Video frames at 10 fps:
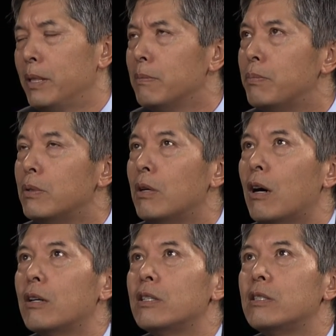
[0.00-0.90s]
People
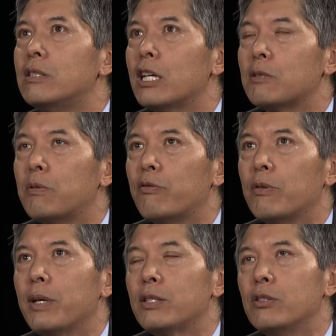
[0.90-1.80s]
are desperate
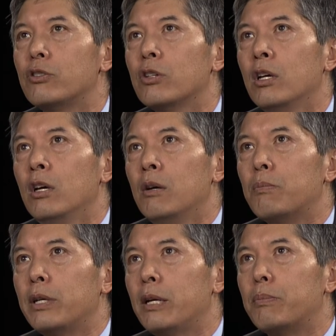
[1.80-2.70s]
for a message.
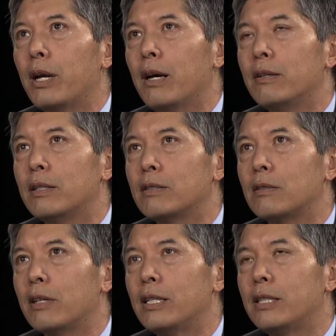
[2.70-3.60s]
Brene Brown does a
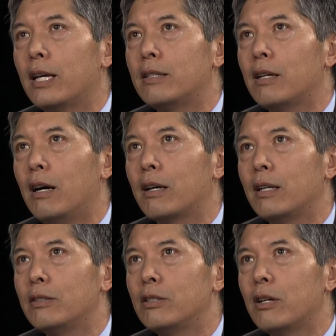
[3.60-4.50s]
great TED talk,
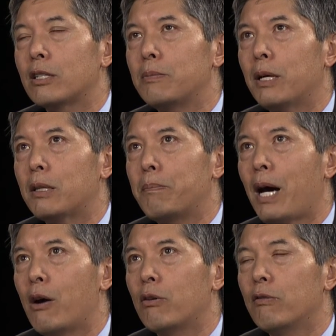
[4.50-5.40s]
and she talks about the
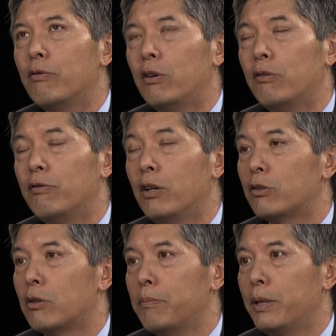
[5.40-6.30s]
power of vul
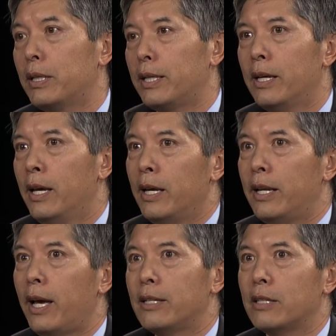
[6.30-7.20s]
vulnerability.
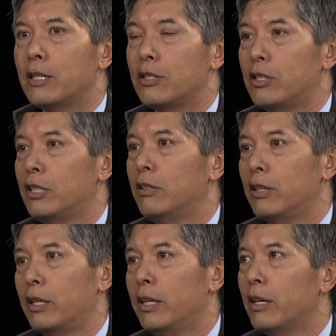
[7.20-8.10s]
It has a
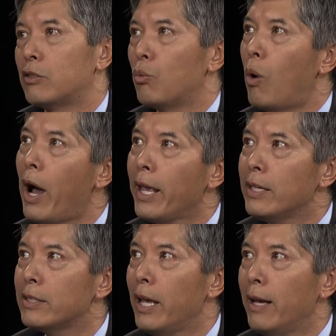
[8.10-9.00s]
zillion hits. Why
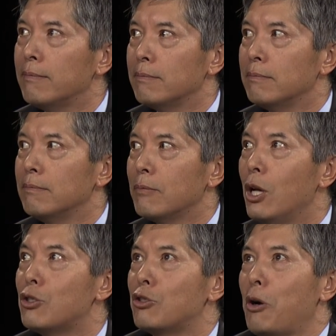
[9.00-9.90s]
is that?
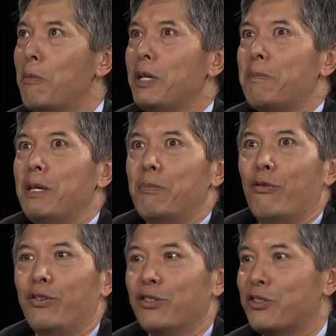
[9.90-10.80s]
Because so many
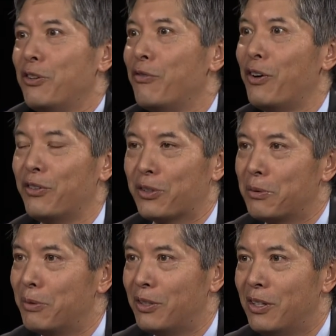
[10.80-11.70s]
people feel so
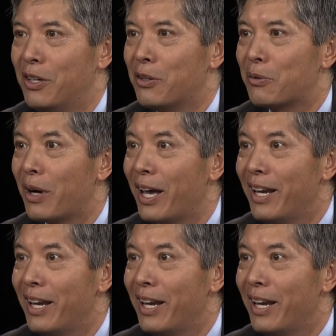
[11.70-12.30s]
vulnerable. And right?